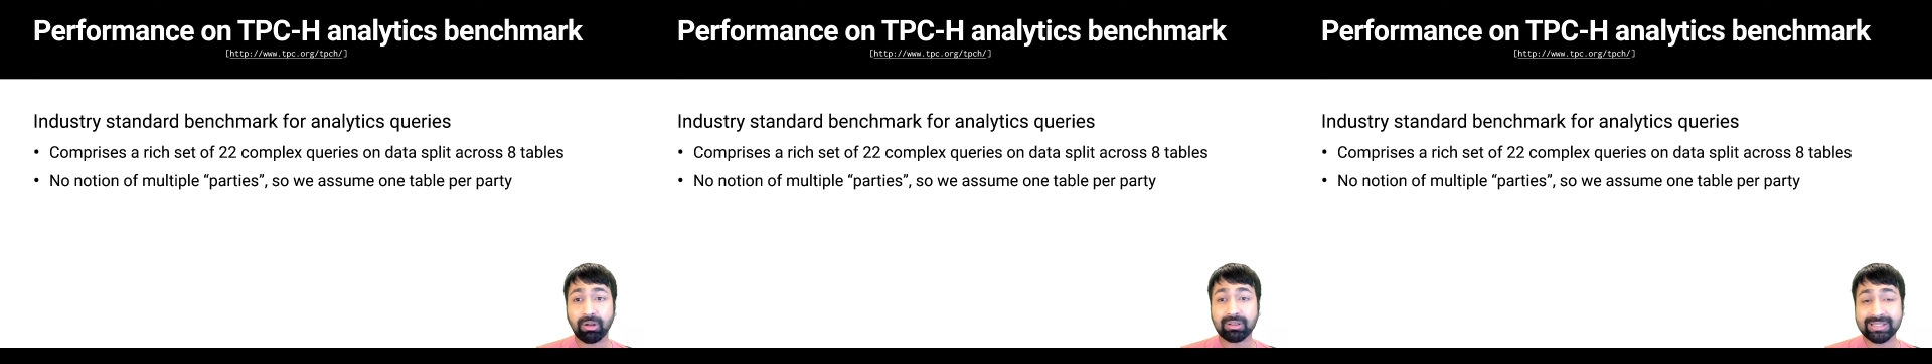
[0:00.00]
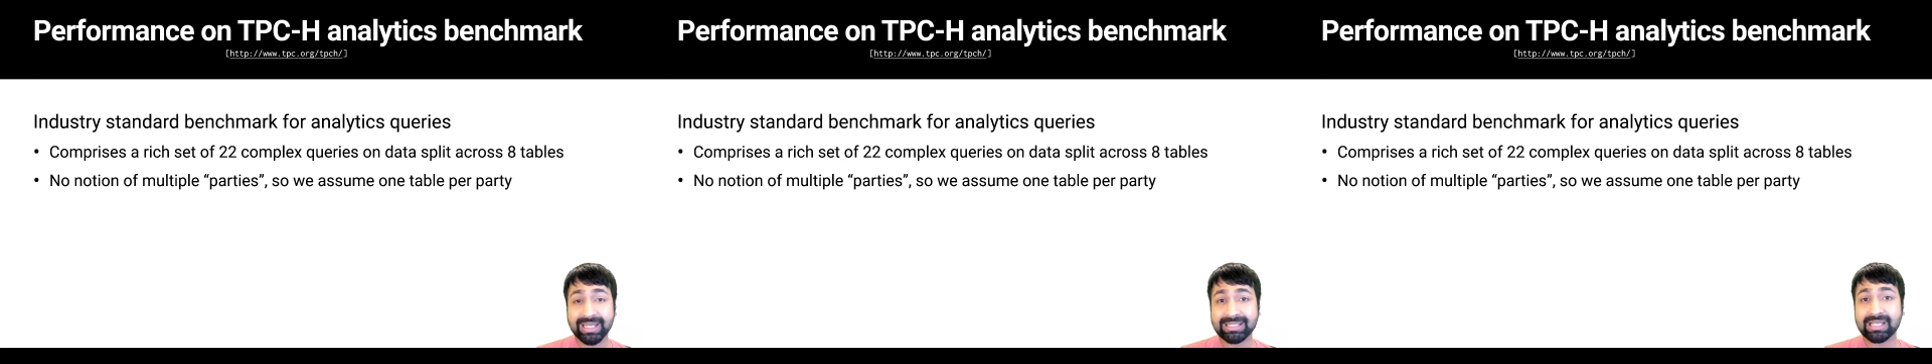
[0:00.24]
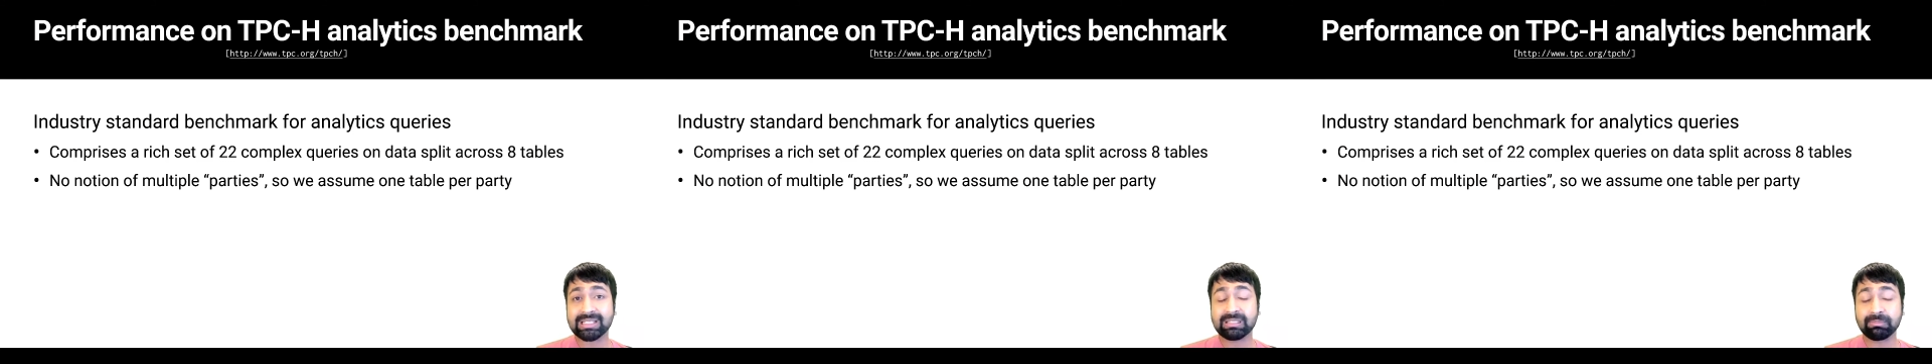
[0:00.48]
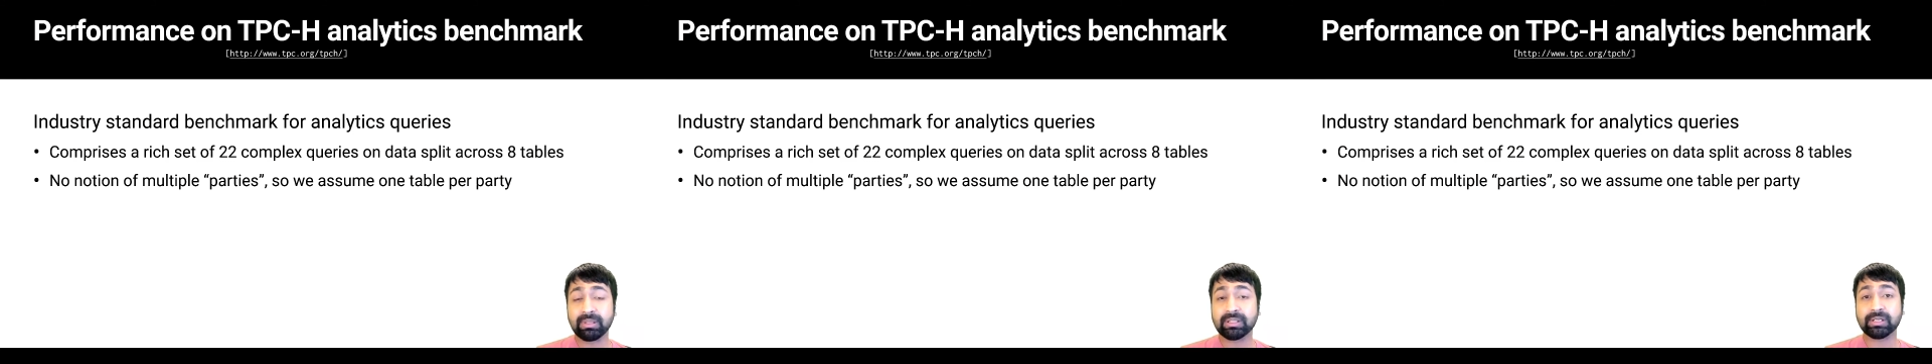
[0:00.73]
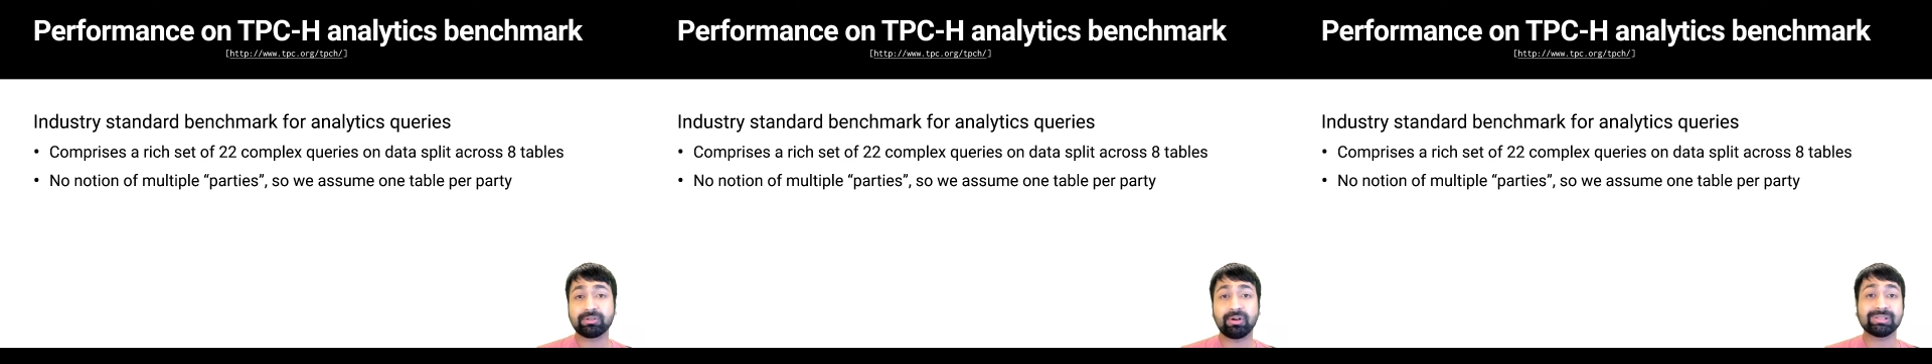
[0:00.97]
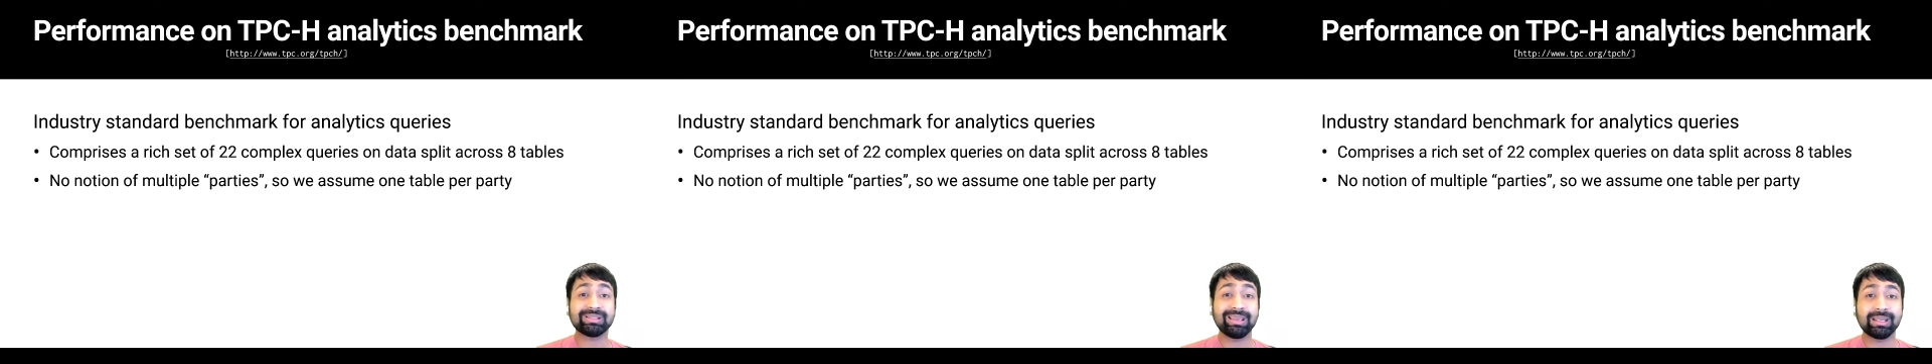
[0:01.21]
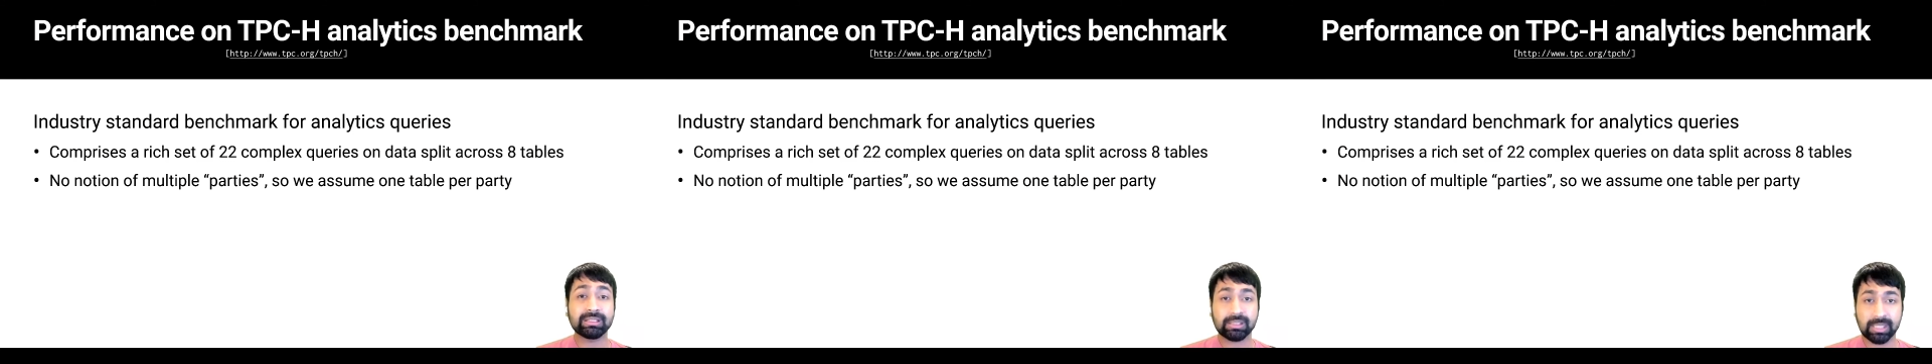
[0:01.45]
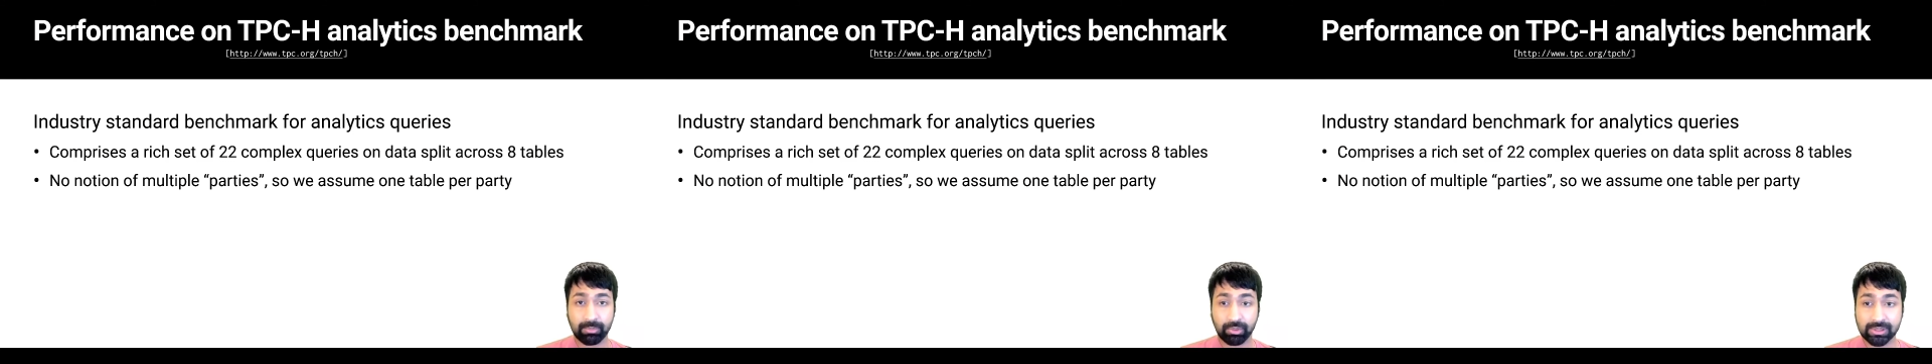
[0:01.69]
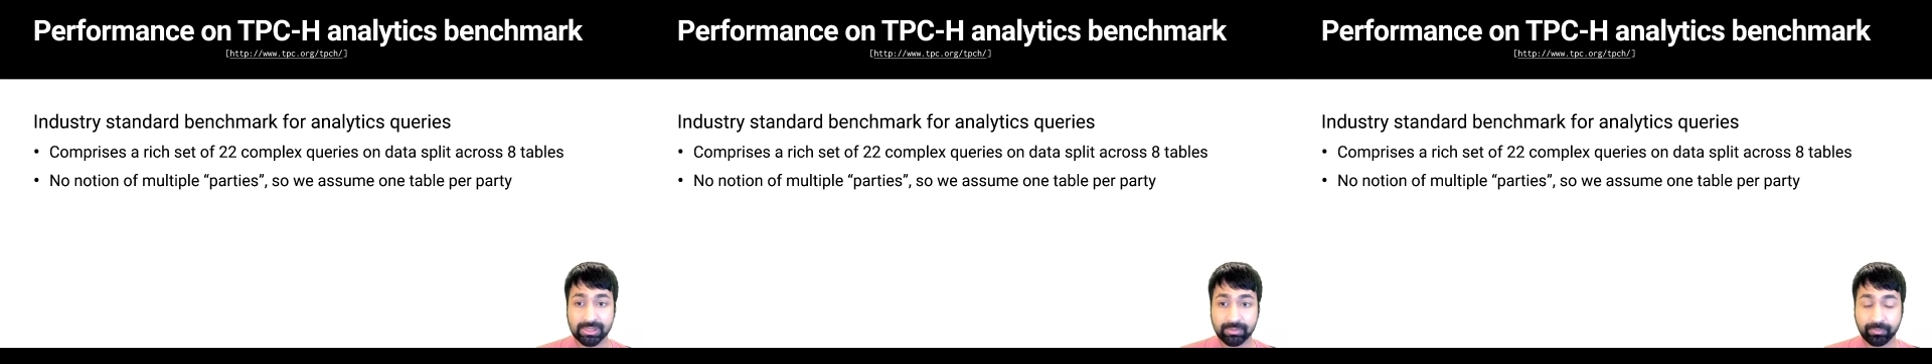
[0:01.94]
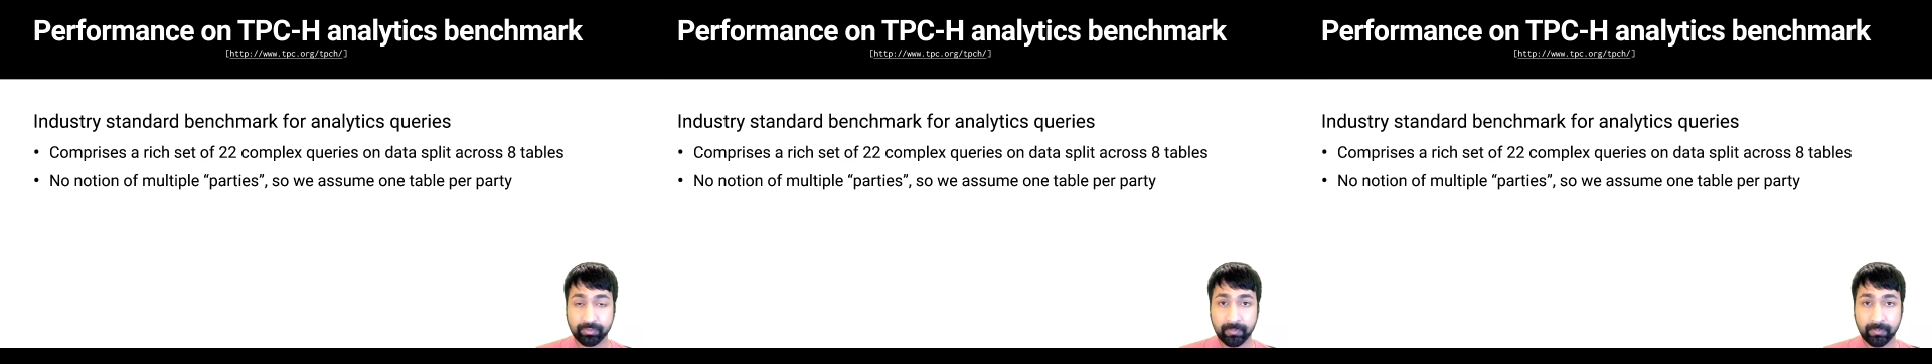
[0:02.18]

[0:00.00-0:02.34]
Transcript: on data split across 8 tables.